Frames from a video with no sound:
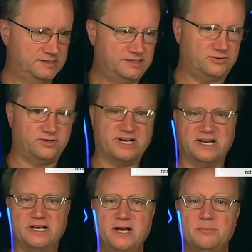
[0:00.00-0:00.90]

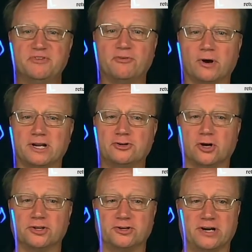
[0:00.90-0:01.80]
Okay, before I
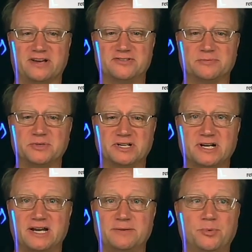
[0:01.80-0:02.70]
draw the graphs, I'm going to
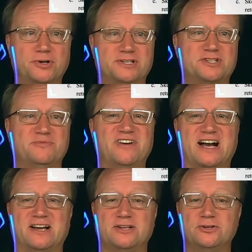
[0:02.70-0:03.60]
kind of put some
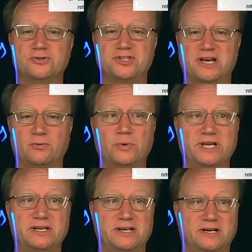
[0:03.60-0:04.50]
values that we
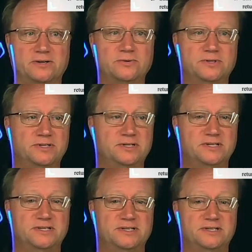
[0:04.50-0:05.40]
know.
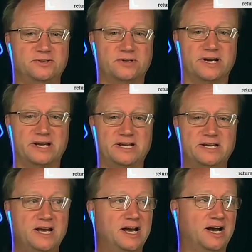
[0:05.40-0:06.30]
Okay,
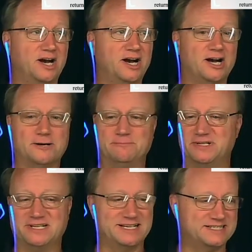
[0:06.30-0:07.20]

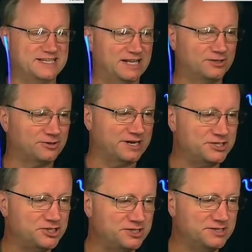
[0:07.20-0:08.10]

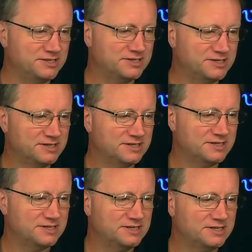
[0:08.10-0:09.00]
acceleration
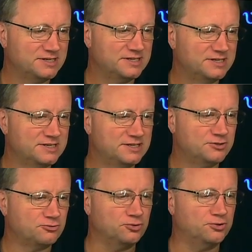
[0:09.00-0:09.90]

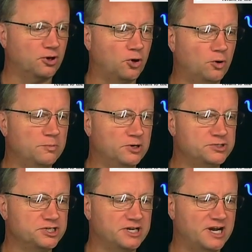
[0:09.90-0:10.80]
through the whole
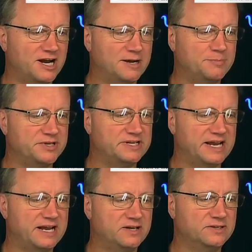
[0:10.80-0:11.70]
motion, up and
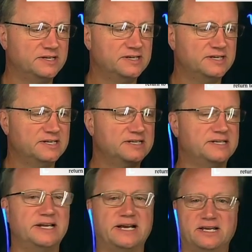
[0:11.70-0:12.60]
down,
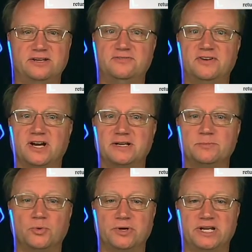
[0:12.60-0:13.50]
negative
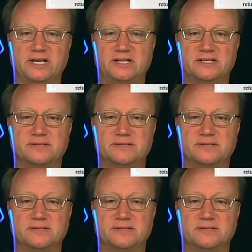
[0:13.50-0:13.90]
9.8.